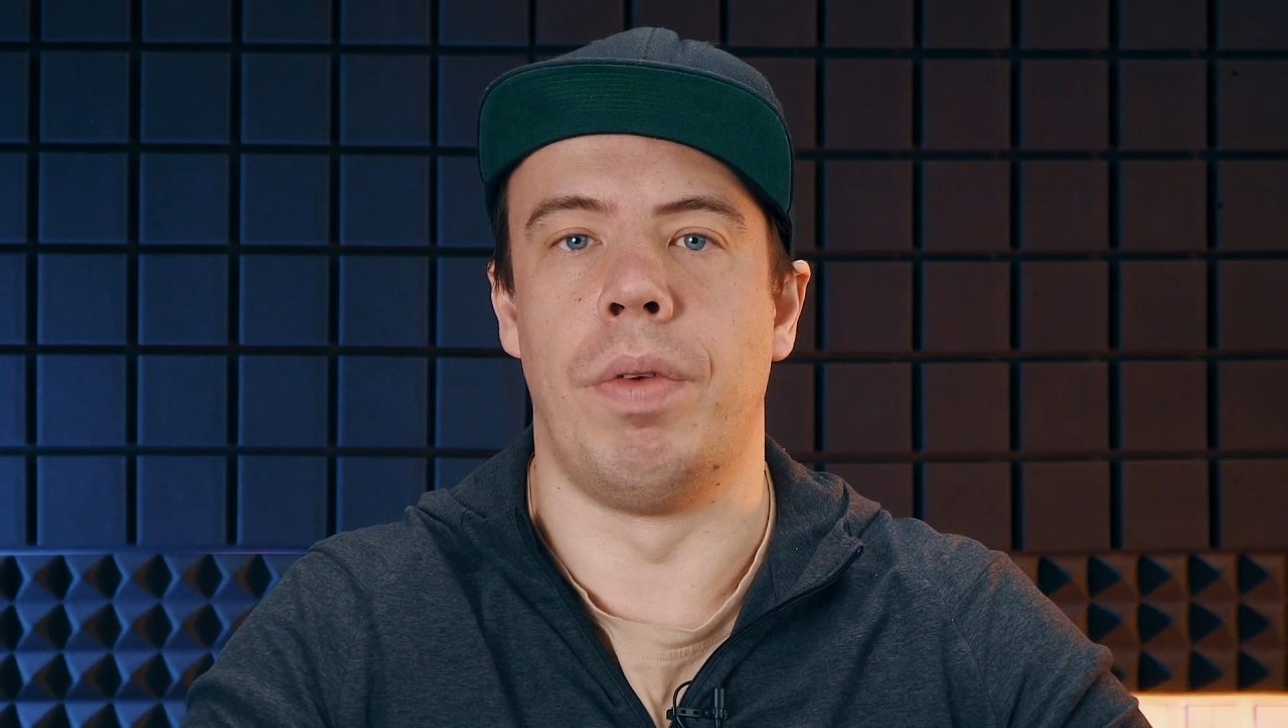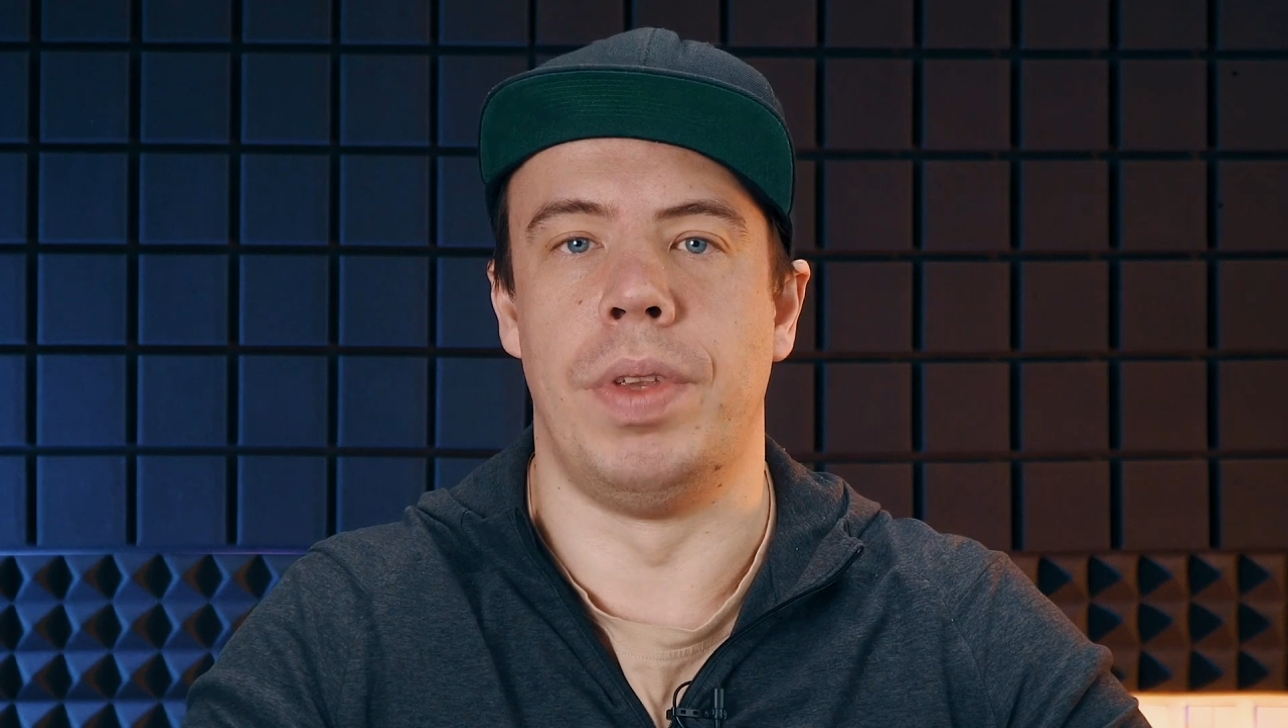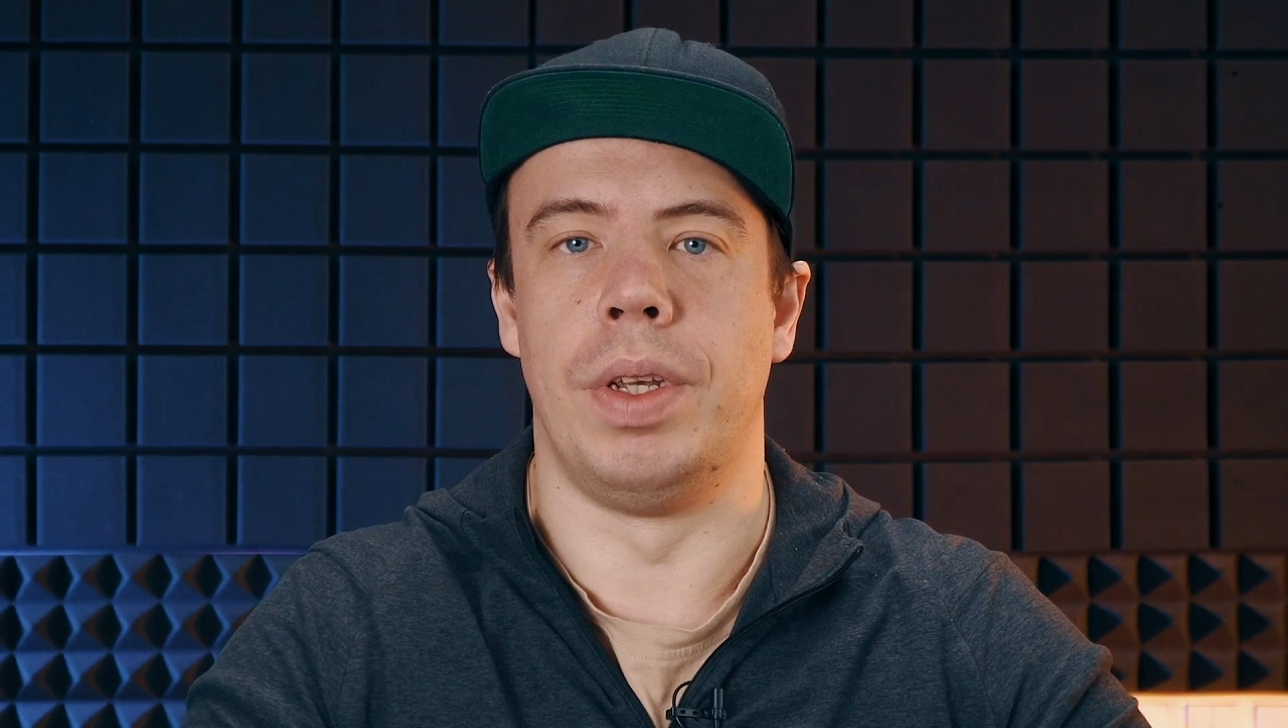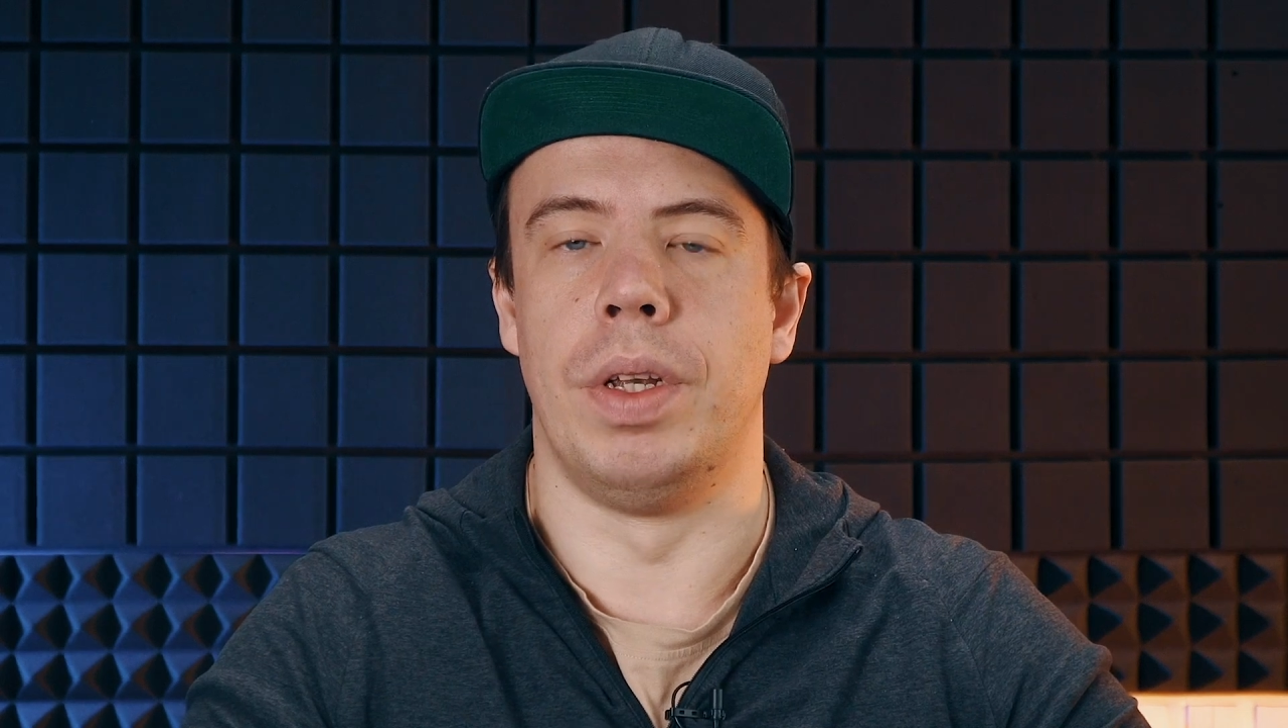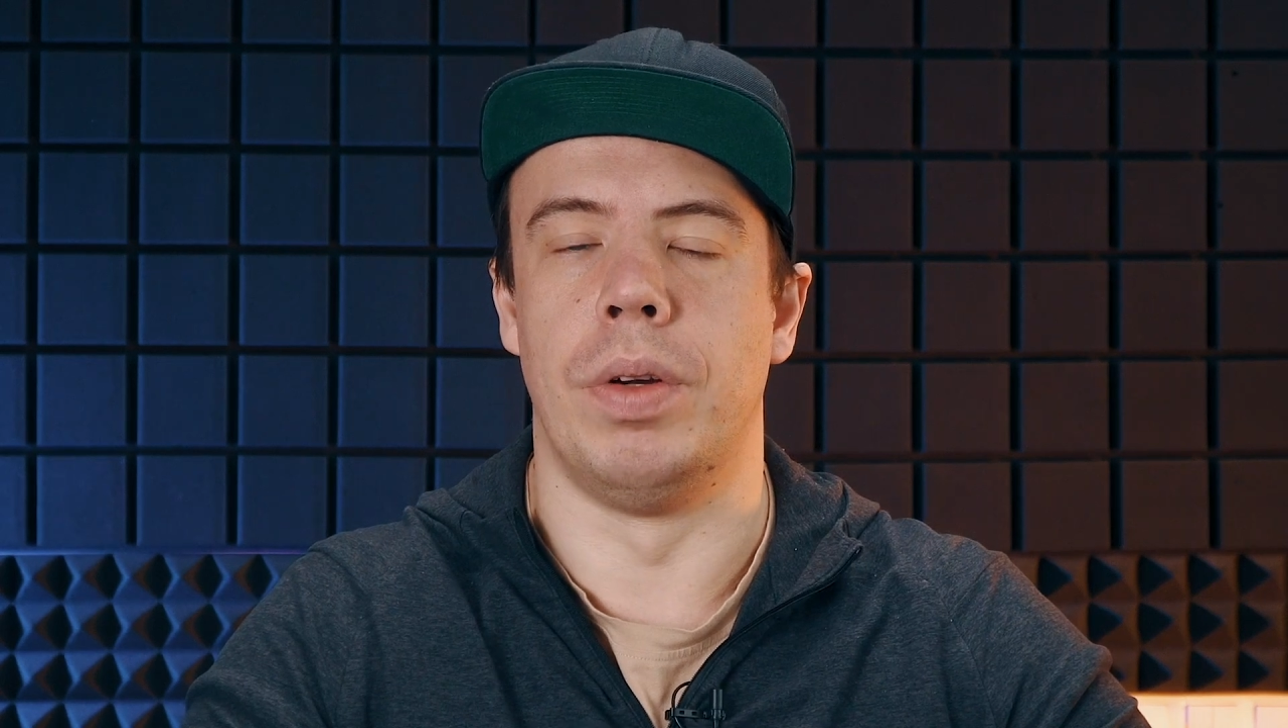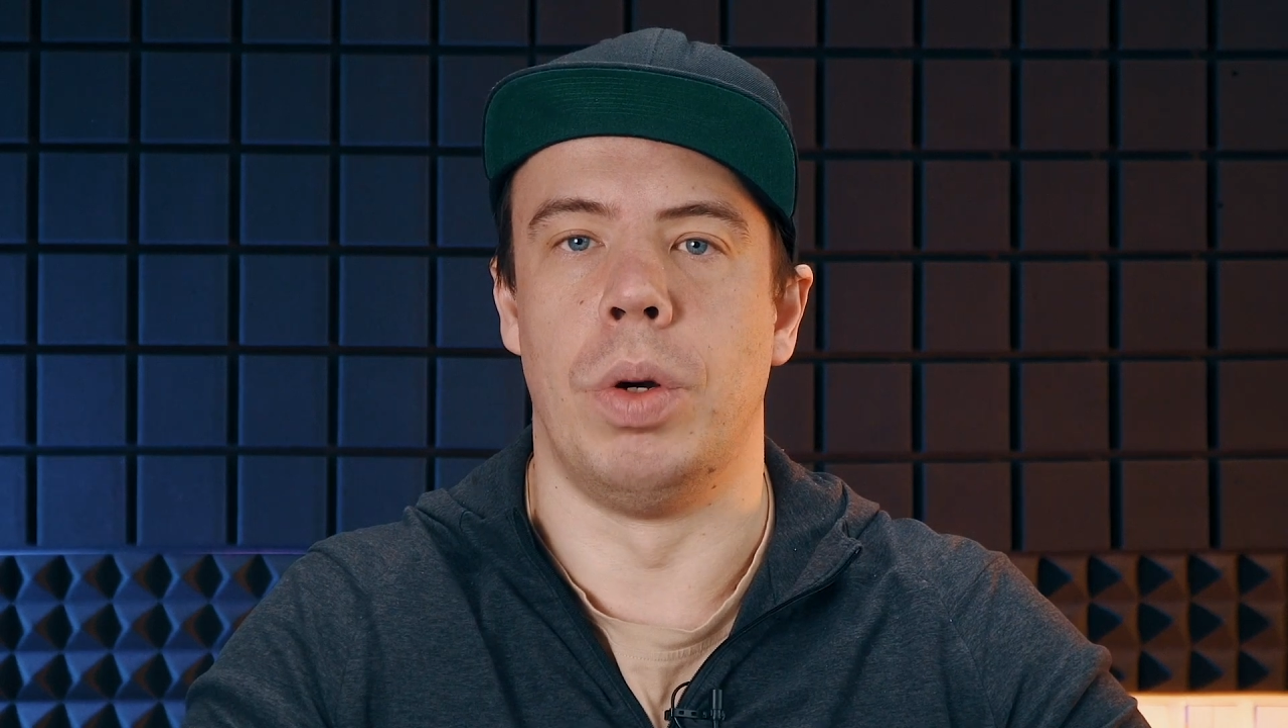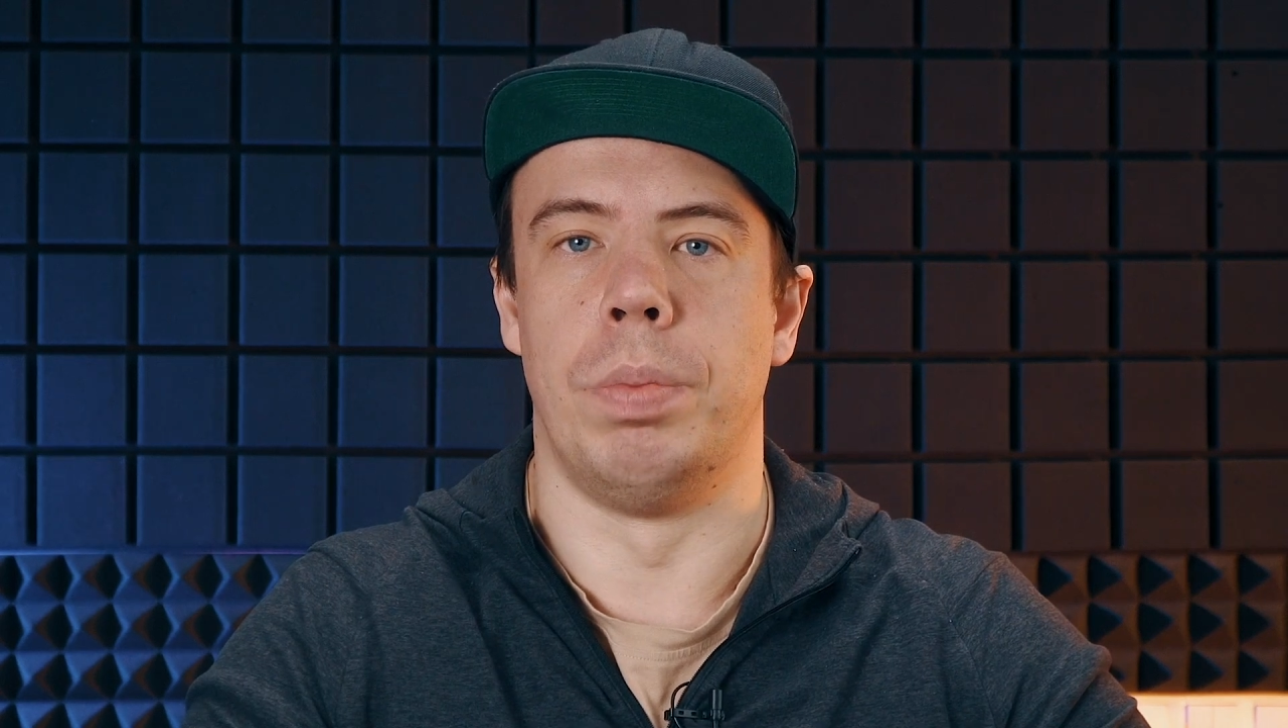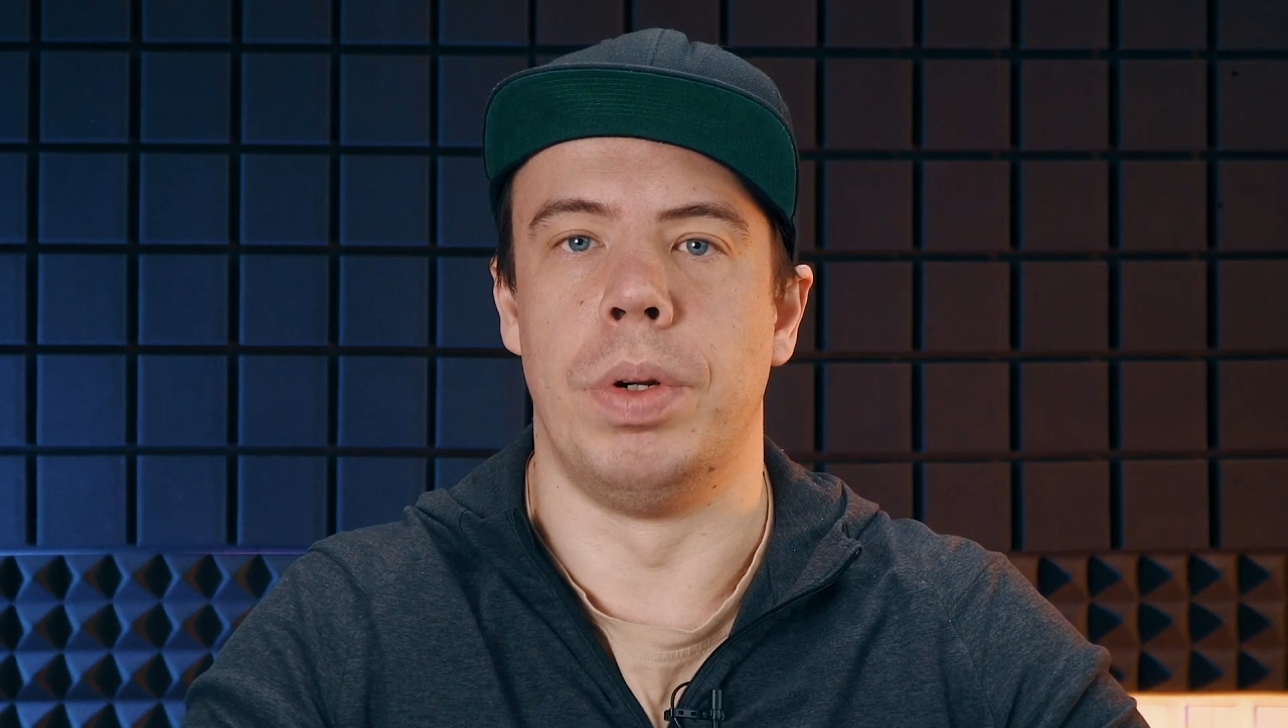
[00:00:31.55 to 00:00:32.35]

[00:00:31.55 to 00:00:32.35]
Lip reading: of the Europe.